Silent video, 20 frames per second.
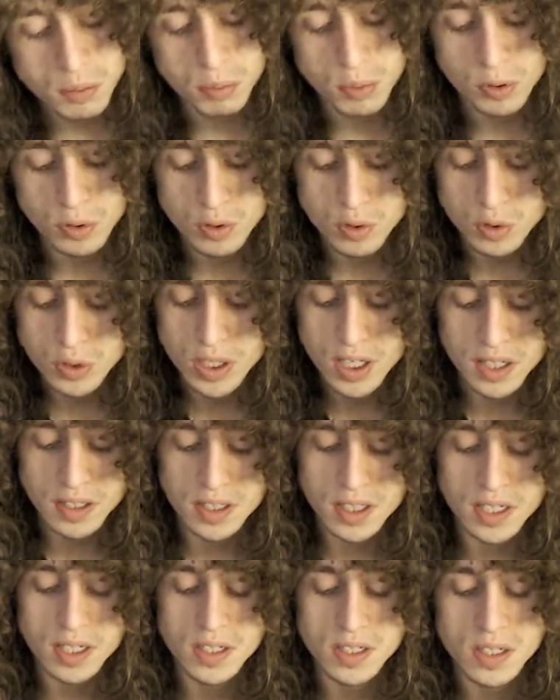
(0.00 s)

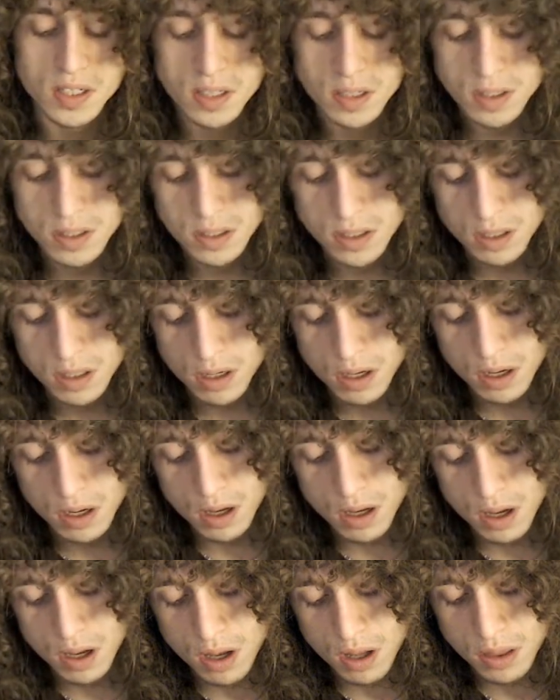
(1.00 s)
treatises,
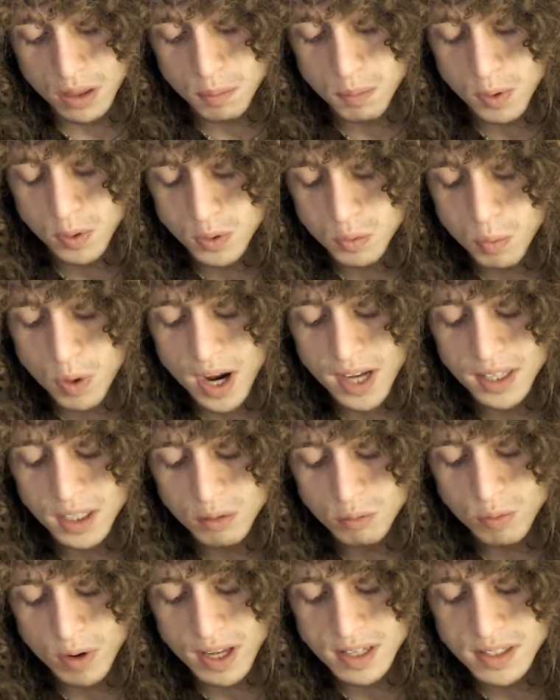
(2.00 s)
the most widely
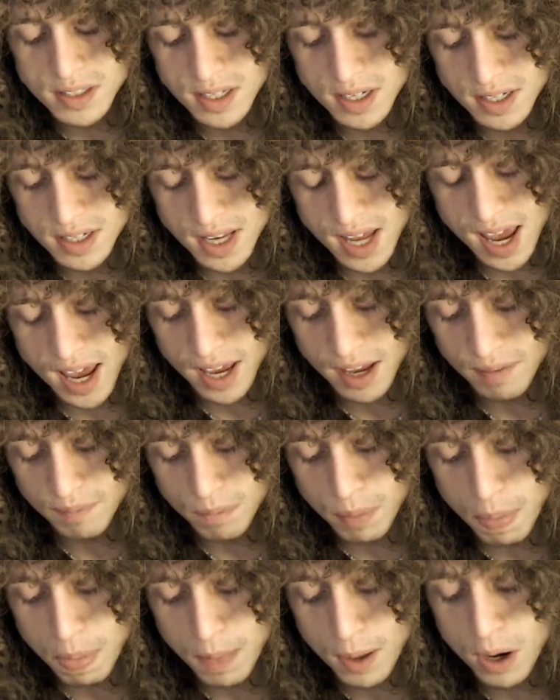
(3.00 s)
read today,
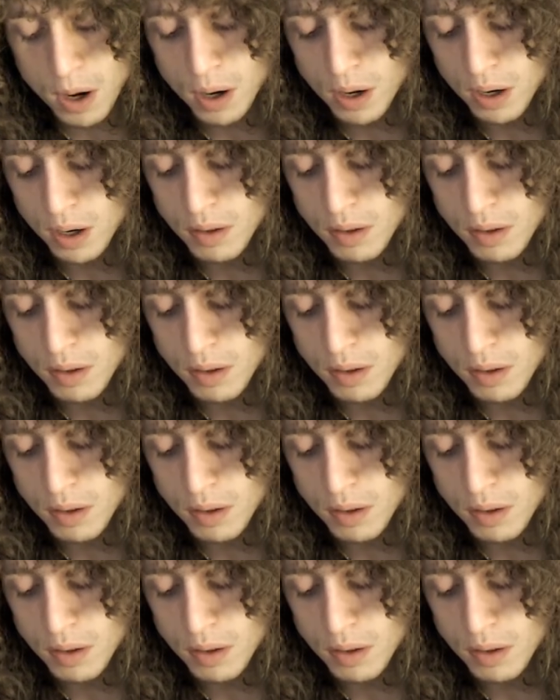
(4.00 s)
are the